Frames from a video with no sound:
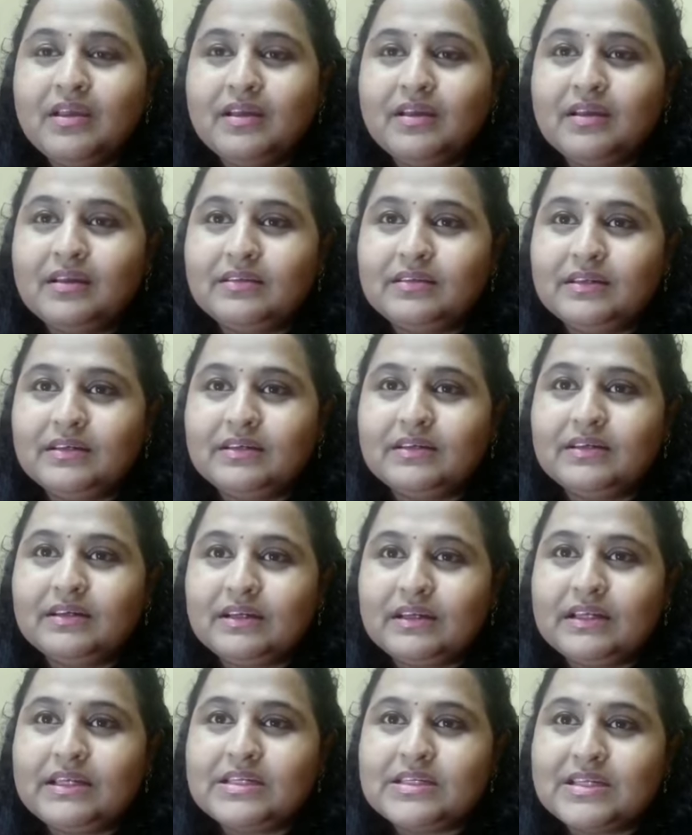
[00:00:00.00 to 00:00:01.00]
the
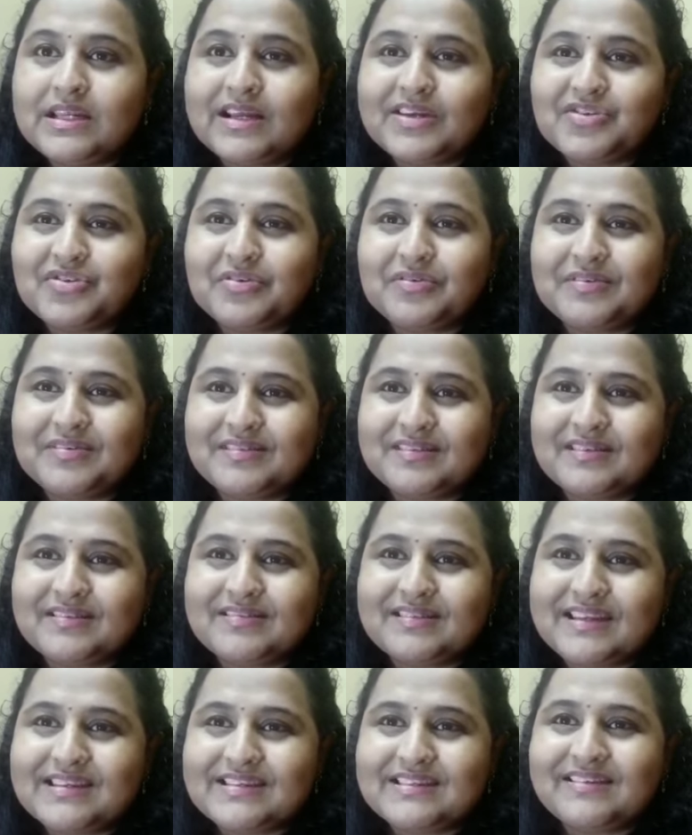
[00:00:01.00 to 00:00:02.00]
International Research
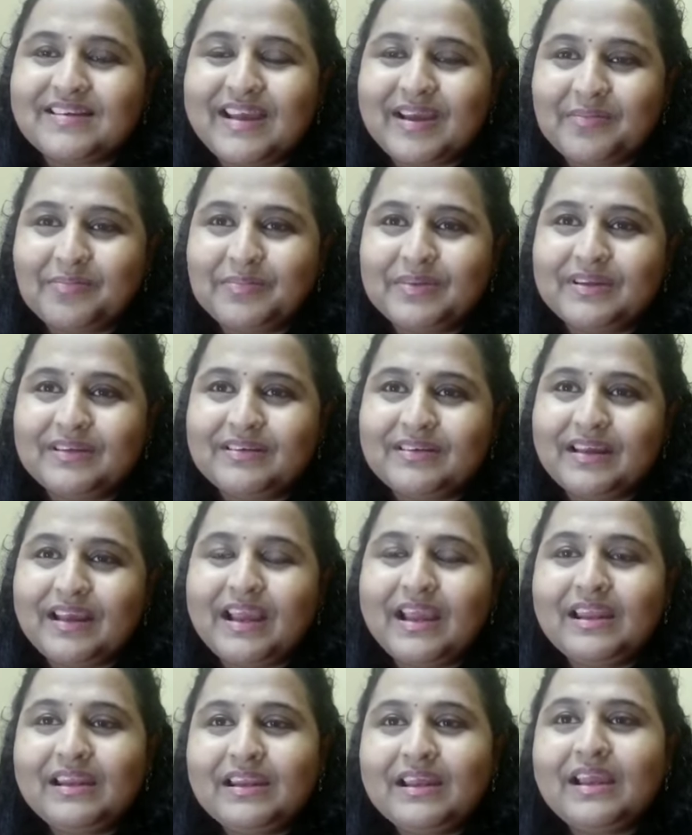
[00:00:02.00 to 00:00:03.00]
Center happened.
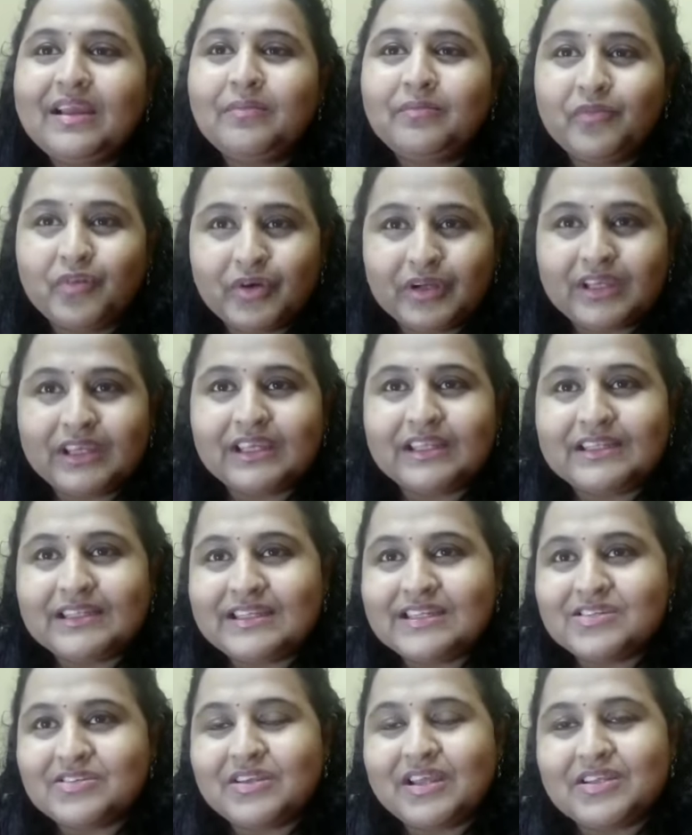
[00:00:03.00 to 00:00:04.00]
And I am working in the
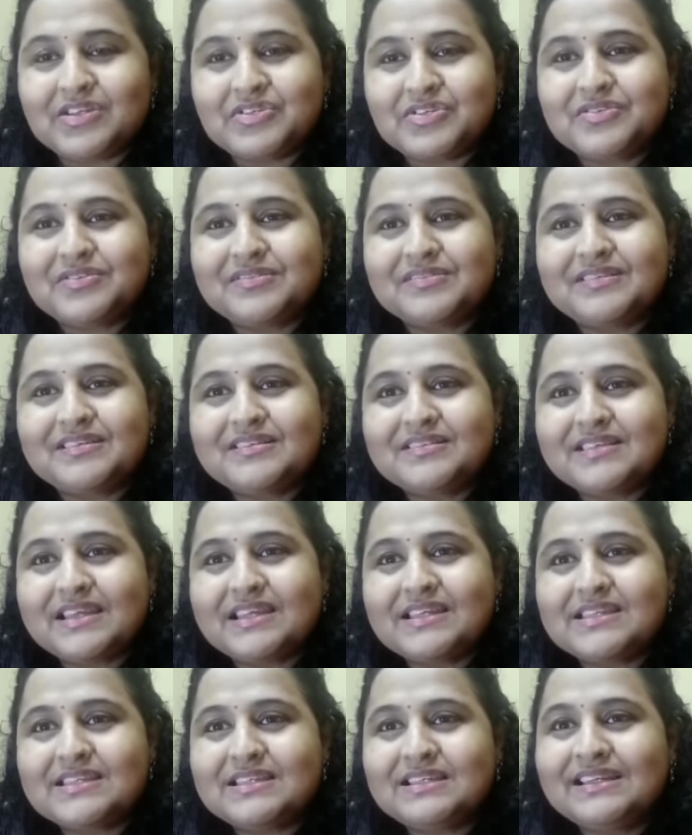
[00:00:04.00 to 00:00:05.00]
International Research
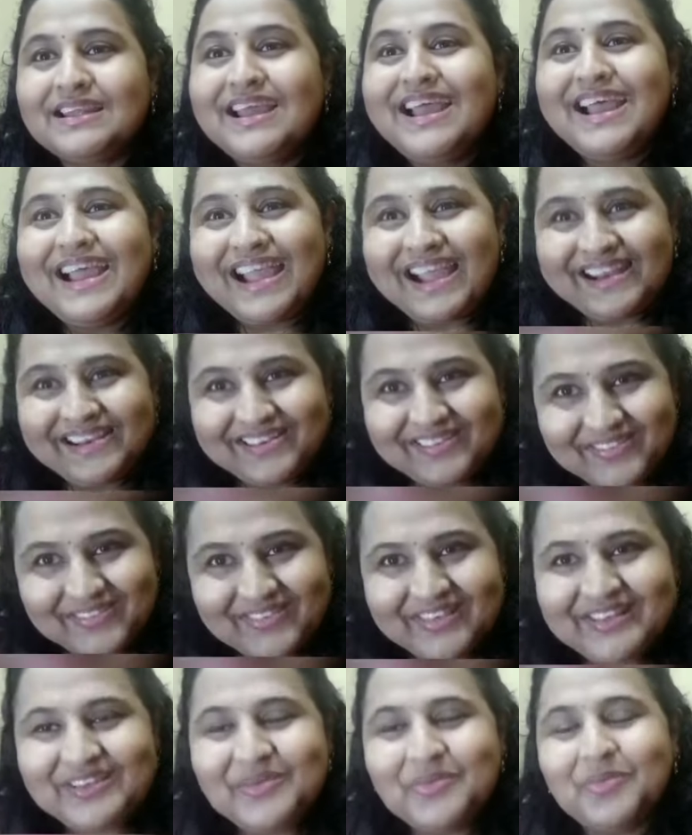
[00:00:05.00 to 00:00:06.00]
Center, and I
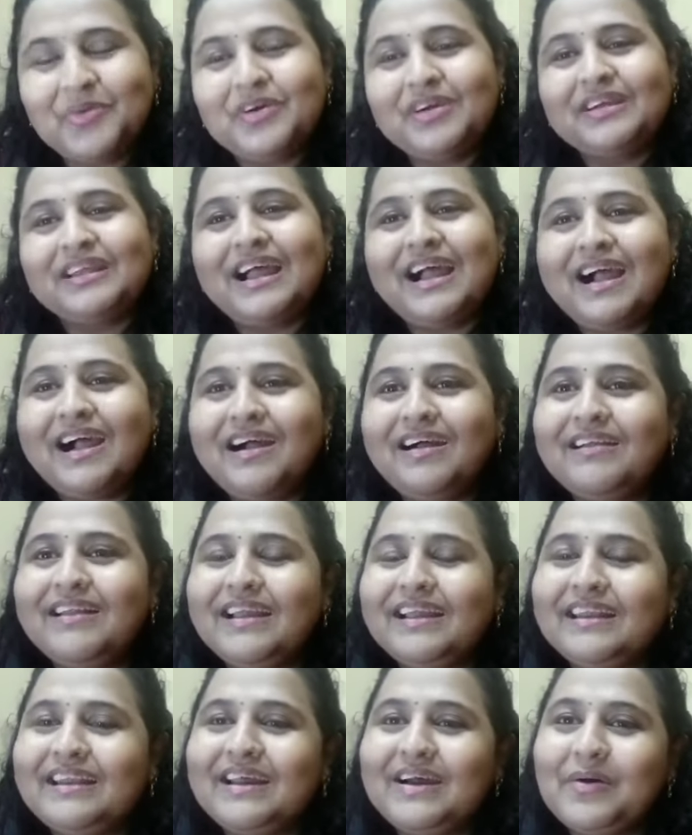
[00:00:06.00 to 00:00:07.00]
really worked hard,
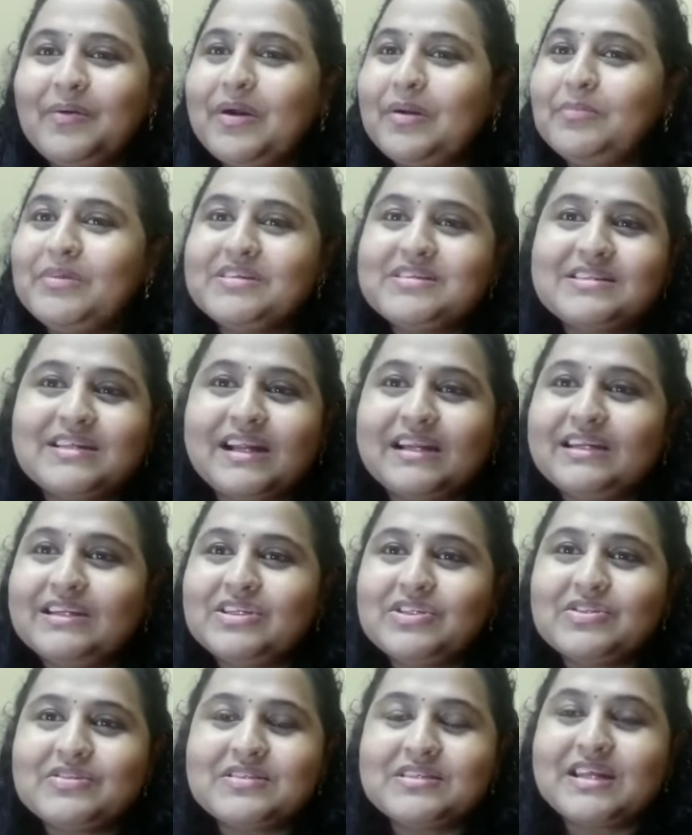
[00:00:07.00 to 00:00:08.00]
and now I'm a
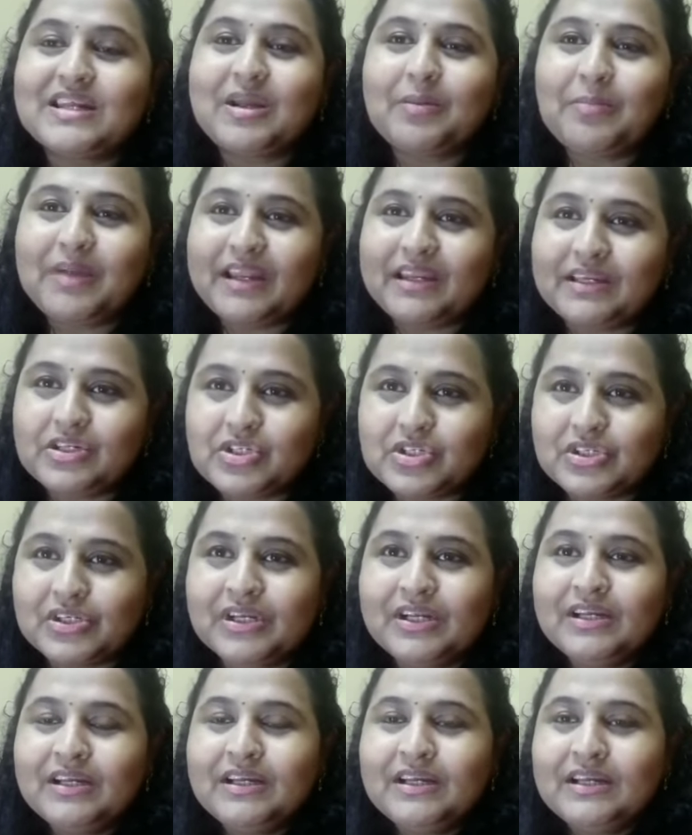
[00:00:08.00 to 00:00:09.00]
strategist and a manager
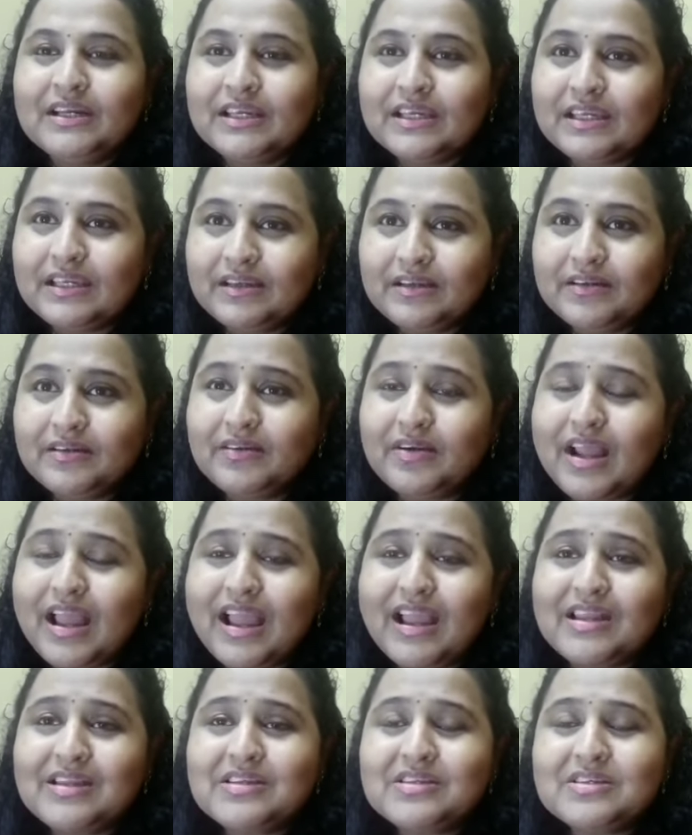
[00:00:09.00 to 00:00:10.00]
here.
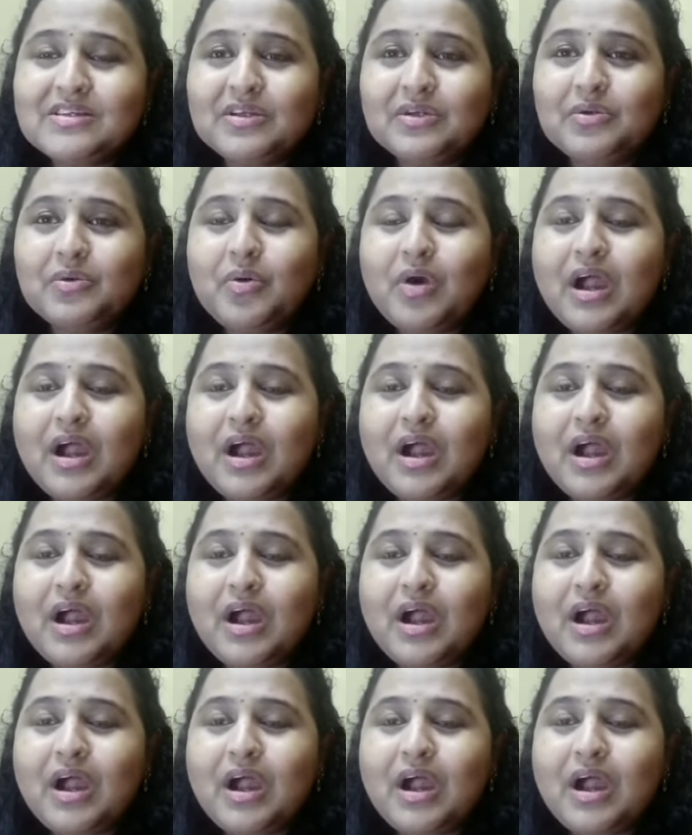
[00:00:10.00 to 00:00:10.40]
And you know,